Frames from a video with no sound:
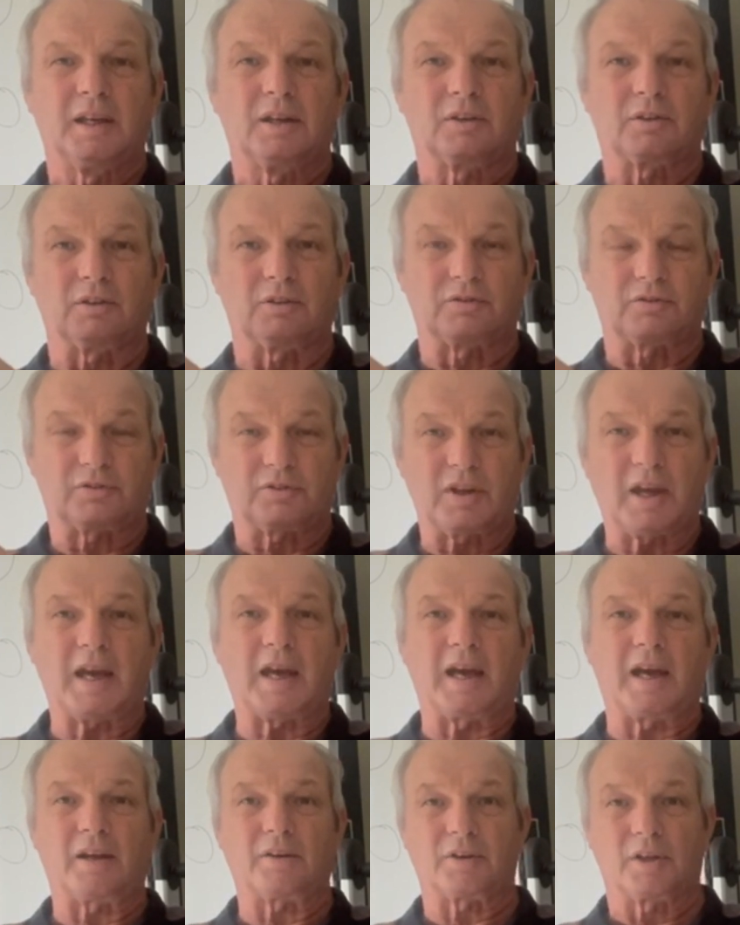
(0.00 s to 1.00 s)
to
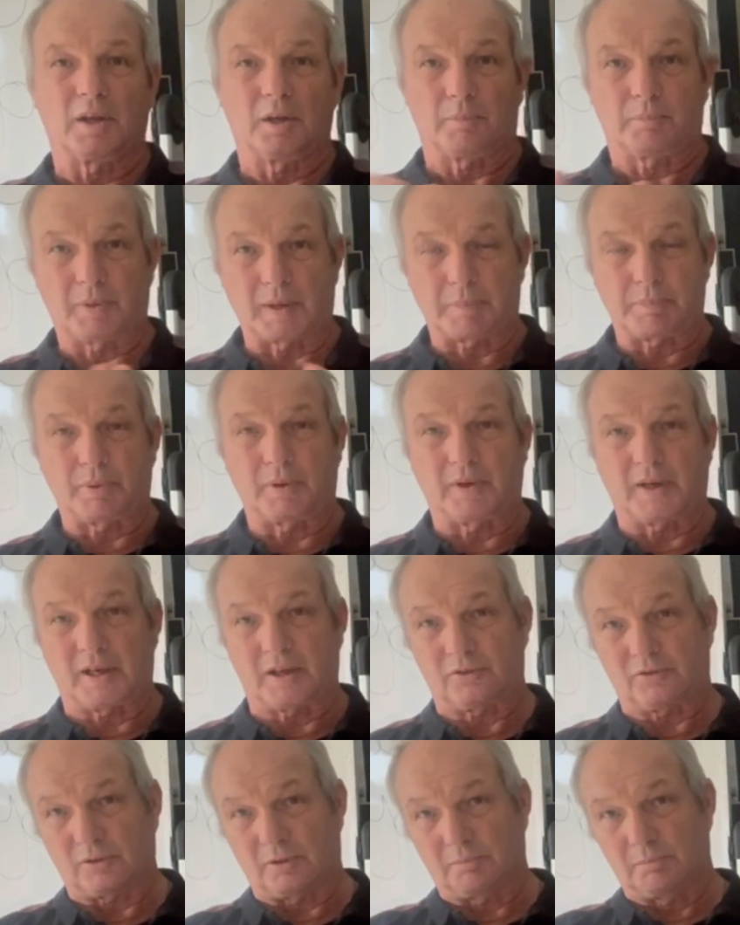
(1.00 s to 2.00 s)
start
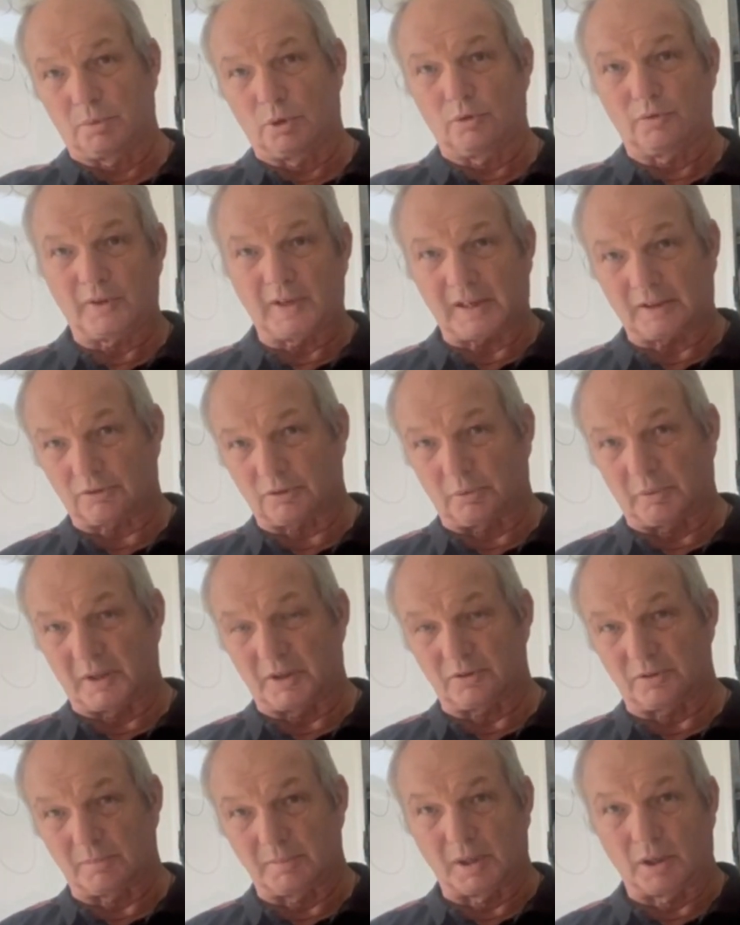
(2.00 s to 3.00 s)
preparation, moving out of
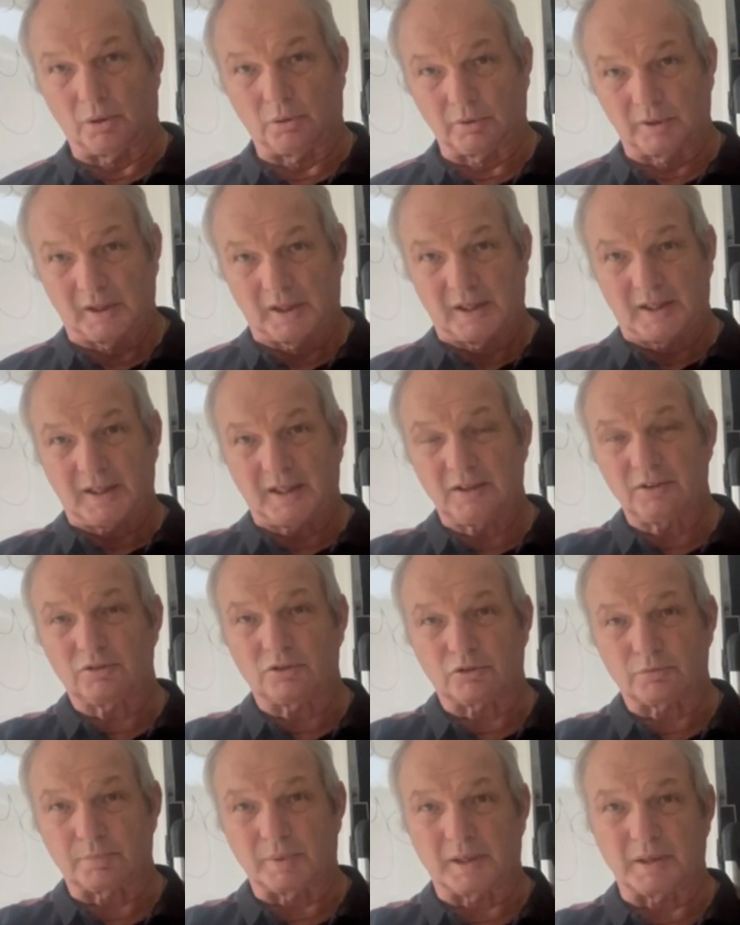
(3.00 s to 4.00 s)
winter mould
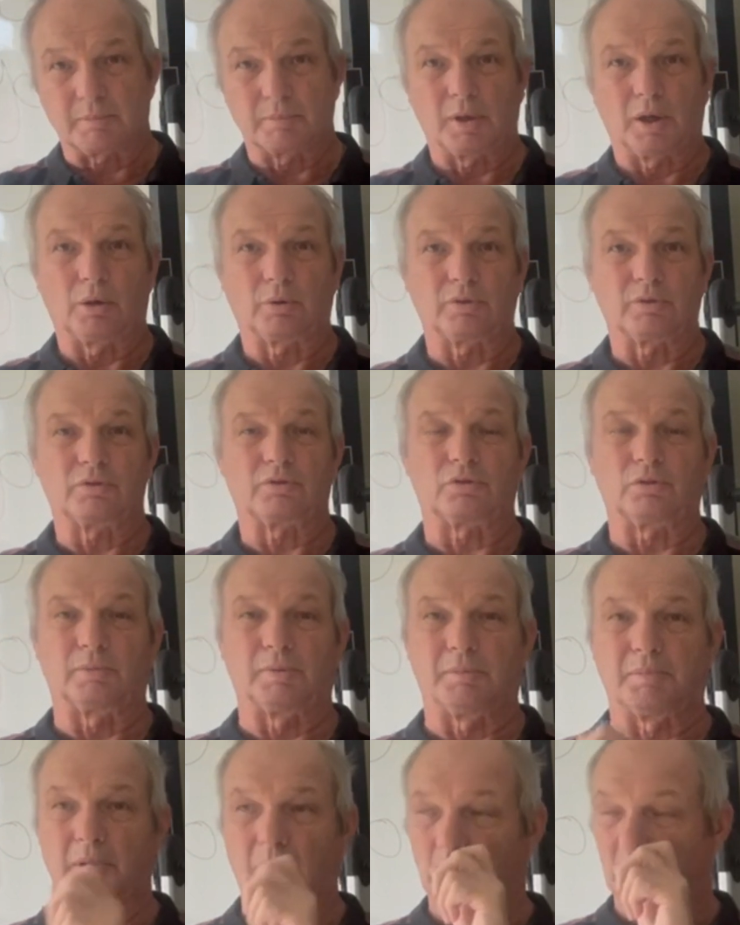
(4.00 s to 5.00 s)
into spring mould and
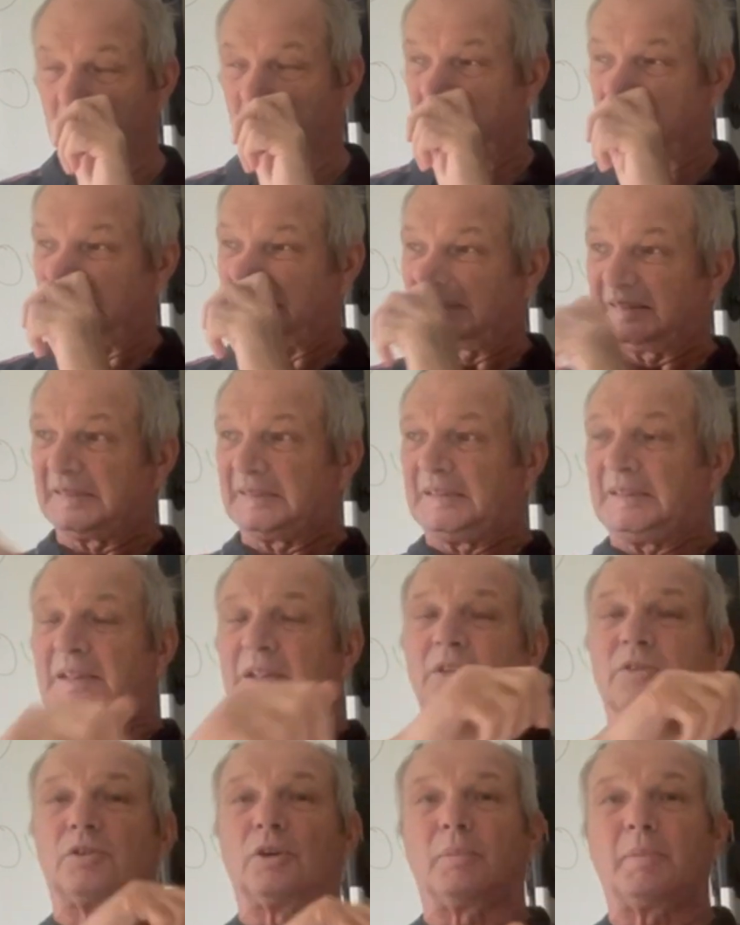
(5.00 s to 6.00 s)
summer mould.
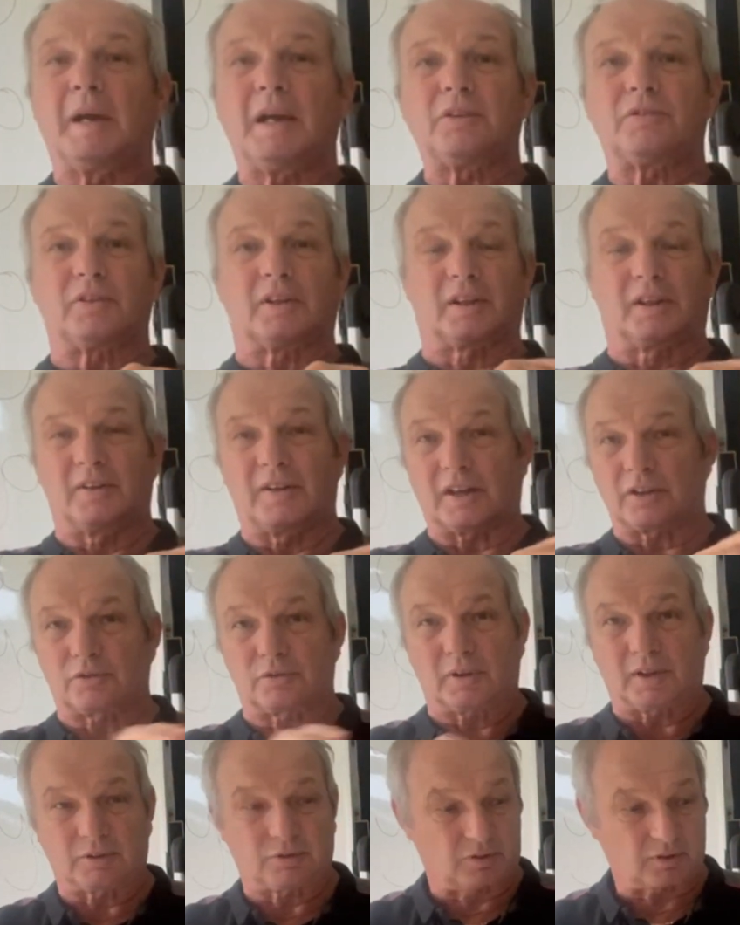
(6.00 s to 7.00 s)
So basically, I
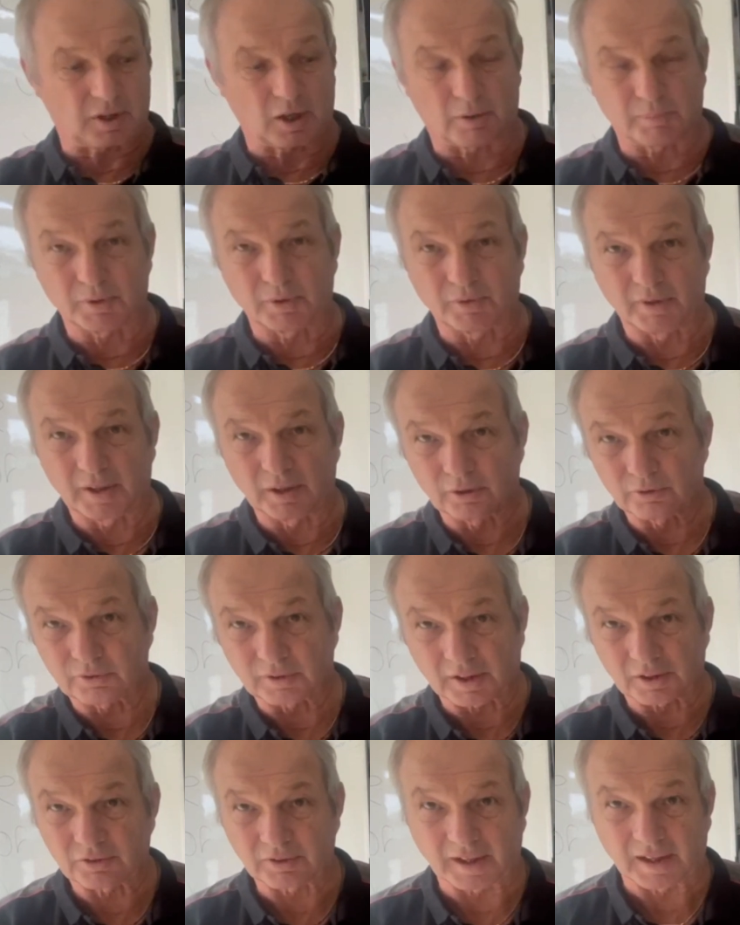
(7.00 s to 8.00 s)
just get on my reels
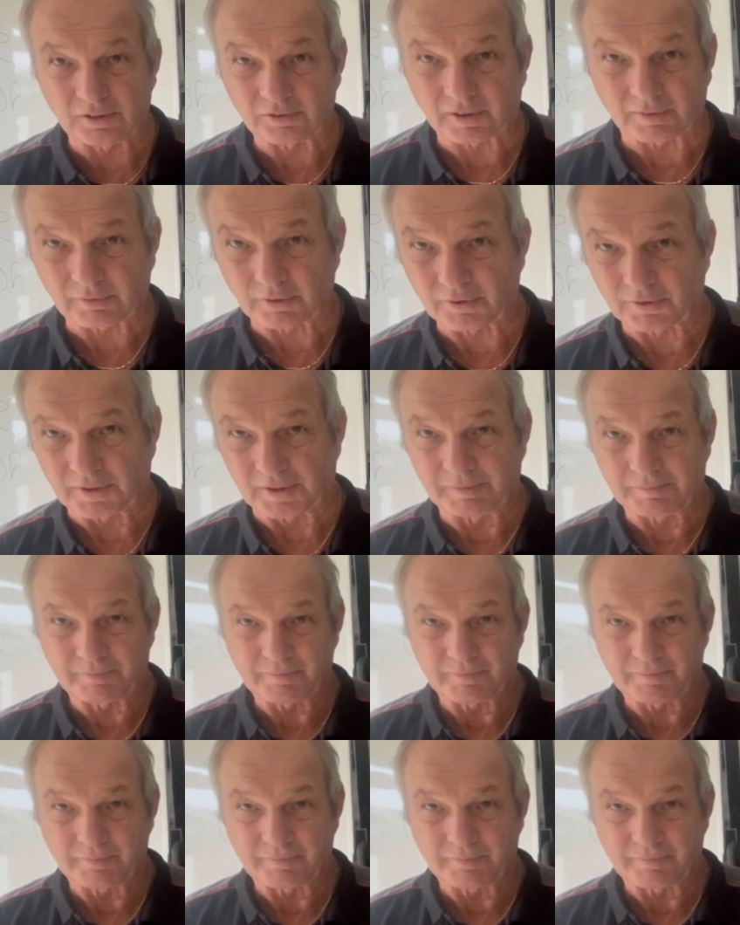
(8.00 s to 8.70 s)
and I change everything.